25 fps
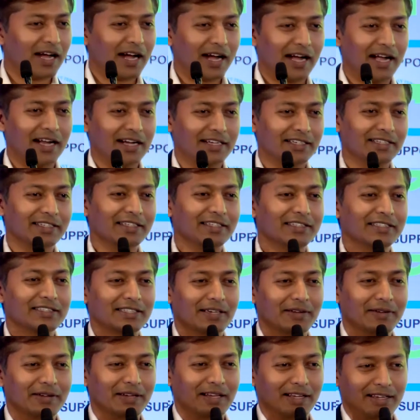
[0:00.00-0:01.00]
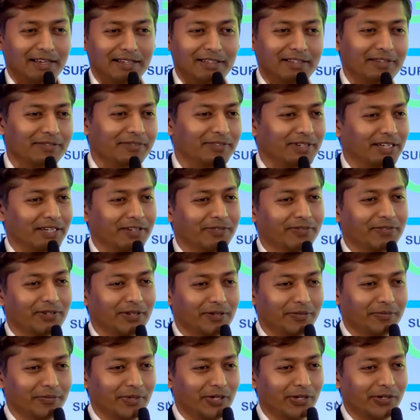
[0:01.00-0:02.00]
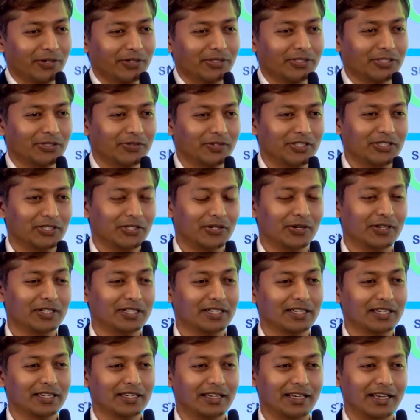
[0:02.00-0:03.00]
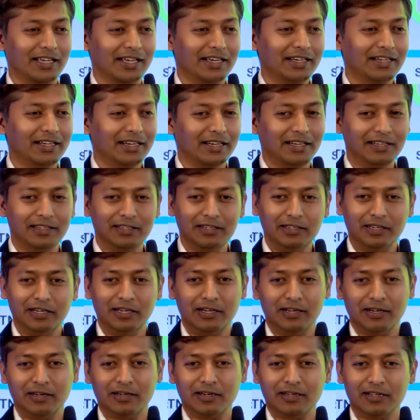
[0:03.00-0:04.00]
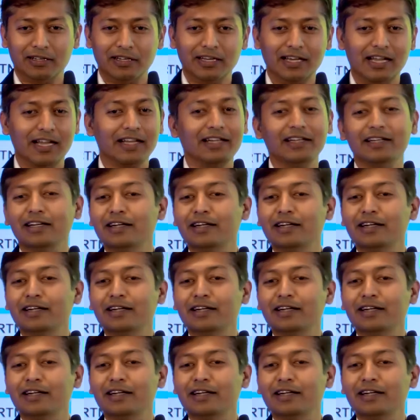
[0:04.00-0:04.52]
and so another friend from below switched on the light and the light